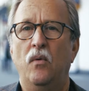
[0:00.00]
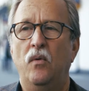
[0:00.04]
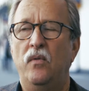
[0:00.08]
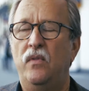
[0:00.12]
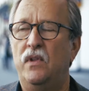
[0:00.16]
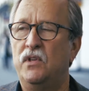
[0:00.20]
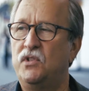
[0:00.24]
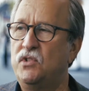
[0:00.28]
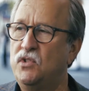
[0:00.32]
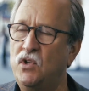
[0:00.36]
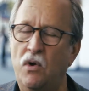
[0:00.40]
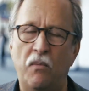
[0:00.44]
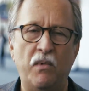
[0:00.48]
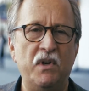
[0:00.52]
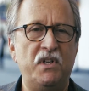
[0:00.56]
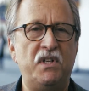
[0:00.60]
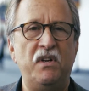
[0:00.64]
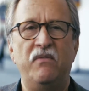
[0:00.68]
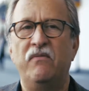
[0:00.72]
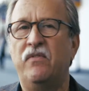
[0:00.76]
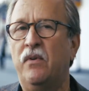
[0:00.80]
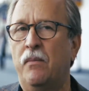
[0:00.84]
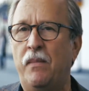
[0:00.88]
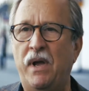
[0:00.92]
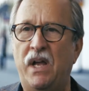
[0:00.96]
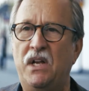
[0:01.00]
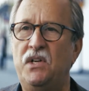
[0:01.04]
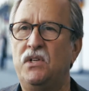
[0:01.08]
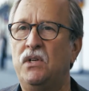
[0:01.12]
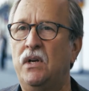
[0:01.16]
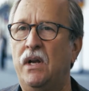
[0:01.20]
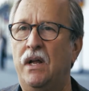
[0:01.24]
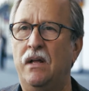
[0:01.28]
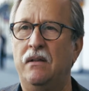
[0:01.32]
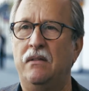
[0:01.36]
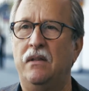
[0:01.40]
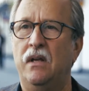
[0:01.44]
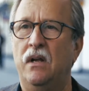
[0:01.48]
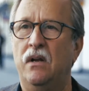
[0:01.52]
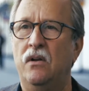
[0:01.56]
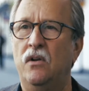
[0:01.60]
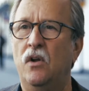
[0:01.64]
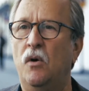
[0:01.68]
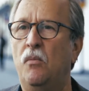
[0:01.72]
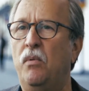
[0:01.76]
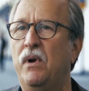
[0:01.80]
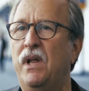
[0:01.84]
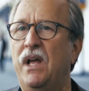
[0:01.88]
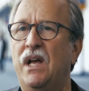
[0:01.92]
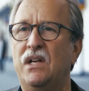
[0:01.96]
there's so much information out there,
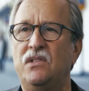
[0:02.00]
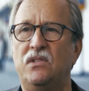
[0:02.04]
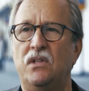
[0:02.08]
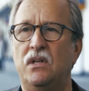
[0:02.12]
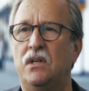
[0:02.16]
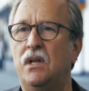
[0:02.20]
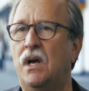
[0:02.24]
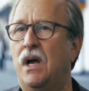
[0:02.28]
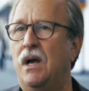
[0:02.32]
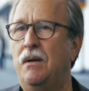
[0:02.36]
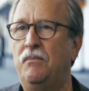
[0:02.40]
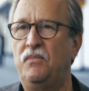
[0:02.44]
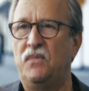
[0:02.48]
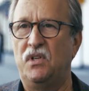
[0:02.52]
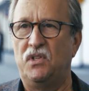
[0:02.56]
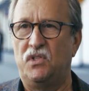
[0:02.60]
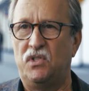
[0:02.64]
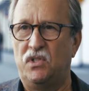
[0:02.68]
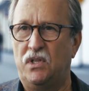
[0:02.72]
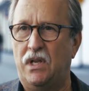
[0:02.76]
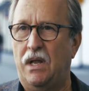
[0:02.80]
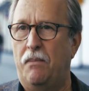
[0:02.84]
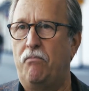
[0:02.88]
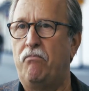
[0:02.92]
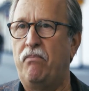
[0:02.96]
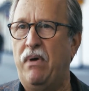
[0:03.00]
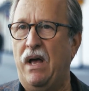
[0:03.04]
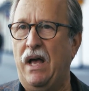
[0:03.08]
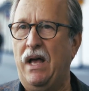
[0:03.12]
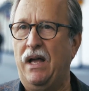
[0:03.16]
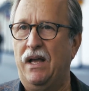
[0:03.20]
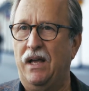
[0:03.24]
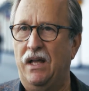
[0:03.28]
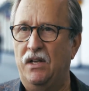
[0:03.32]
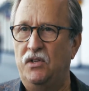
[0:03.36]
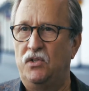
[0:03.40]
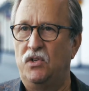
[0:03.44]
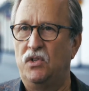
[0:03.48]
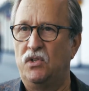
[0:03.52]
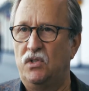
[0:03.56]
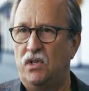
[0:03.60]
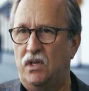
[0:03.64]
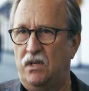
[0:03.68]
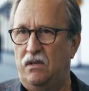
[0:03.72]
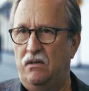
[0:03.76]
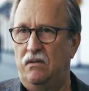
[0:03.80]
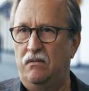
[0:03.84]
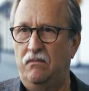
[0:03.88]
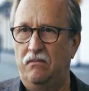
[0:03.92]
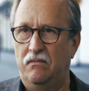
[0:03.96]
nobody has the time to step back and just
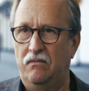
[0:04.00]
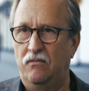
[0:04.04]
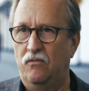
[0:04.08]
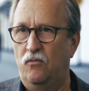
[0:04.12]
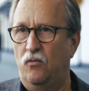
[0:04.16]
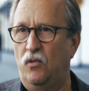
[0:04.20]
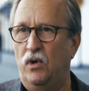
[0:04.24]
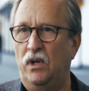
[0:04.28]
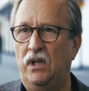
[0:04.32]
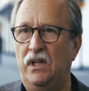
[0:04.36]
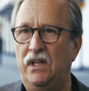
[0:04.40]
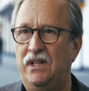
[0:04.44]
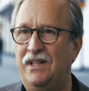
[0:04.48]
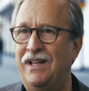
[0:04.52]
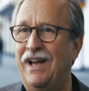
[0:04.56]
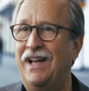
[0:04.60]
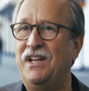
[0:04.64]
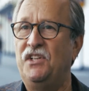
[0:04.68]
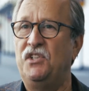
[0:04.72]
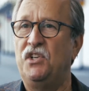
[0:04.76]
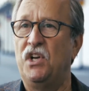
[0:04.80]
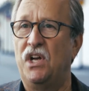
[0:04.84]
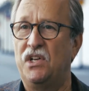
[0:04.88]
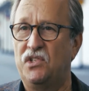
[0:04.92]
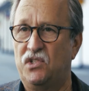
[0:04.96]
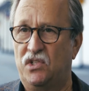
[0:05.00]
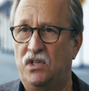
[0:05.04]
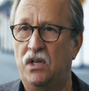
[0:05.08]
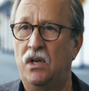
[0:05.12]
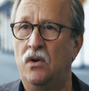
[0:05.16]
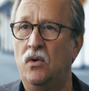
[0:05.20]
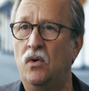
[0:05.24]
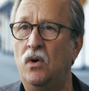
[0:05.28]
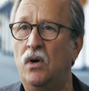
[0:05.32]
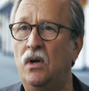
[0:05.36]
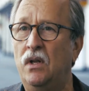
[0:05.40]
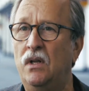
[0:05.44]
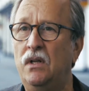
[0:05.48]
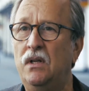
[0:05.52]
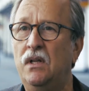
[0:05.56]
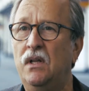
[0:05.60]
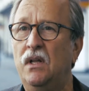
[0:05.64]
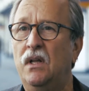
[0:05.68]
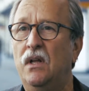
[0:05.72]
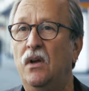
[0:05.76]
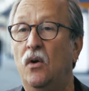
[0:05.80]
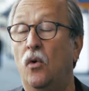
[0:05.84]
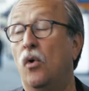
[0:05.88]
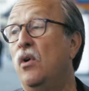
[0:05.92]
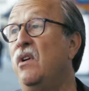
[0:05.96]
really digest it all,
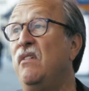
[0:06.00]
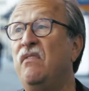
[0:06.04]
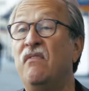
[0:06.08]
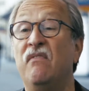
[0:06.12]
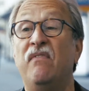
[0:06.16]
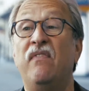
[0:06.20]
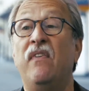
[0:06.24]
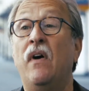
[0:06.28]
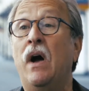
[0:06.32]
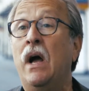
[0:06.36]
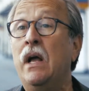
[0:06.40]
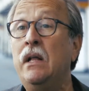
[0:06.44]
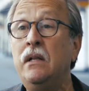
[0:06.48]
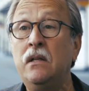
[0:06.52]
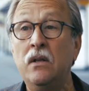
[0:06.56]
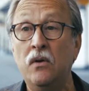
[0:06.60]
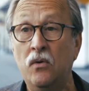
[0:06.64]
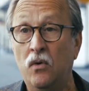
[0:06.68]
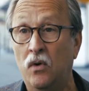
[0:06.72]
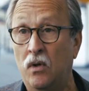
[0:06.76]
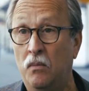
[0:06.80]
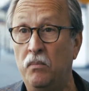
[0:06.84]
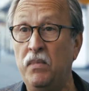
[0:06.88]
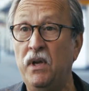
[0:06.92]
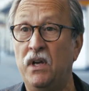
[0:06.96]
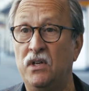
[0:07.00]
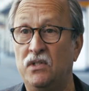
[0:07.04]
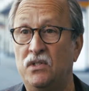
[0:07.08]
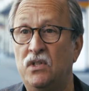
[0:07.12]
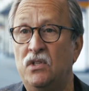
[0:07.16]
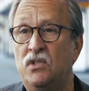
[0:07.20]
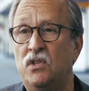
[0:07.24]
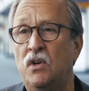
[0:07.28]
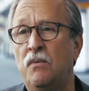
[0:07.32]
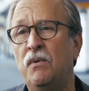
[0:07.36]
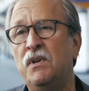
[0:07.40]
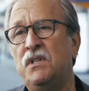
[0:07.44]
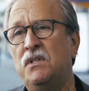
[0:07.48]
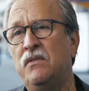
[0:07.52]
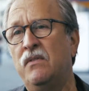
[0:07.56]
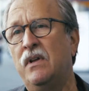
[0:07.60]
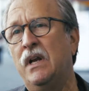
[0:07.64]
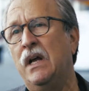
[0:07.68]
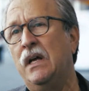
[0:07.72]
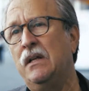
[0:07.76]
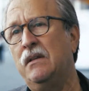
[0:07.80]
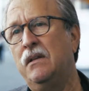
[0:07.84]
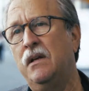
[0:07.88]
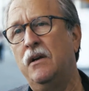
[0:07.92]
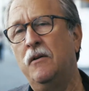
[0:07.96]
or even find it all, because there's so much of it
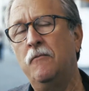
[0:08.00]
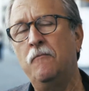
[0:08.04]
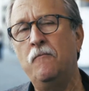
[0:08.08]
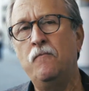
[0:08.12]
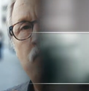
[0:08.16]
out there.